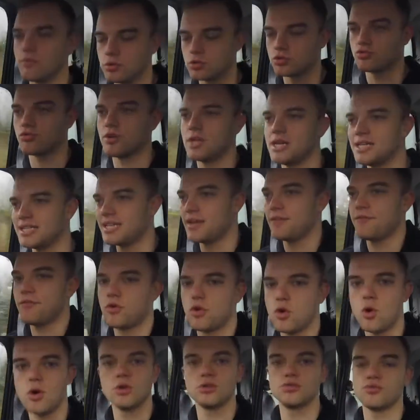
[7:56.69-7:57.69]
It was really
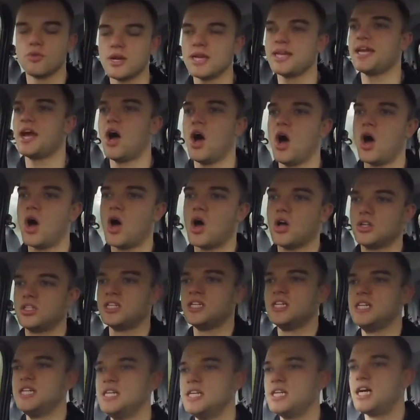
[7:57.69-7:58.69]
difficult. It was really hard
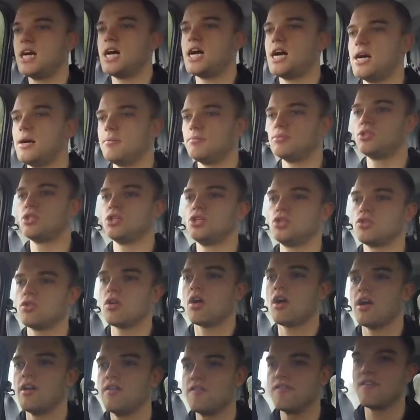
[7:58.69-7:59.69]
to
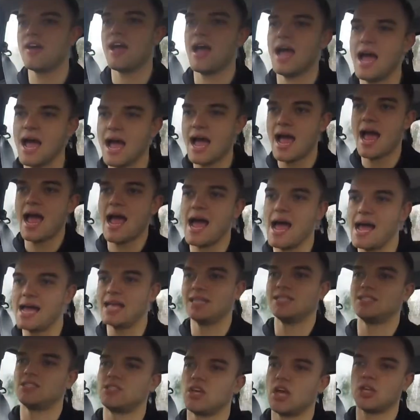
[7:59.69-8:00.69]
drive,
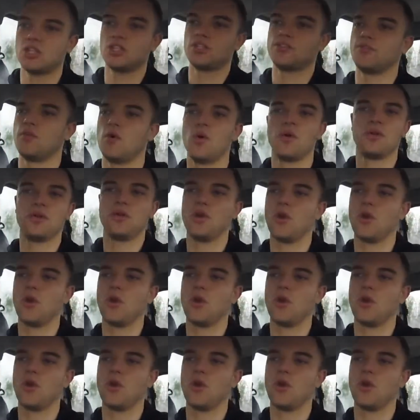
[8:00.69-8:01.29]
and I just thought, you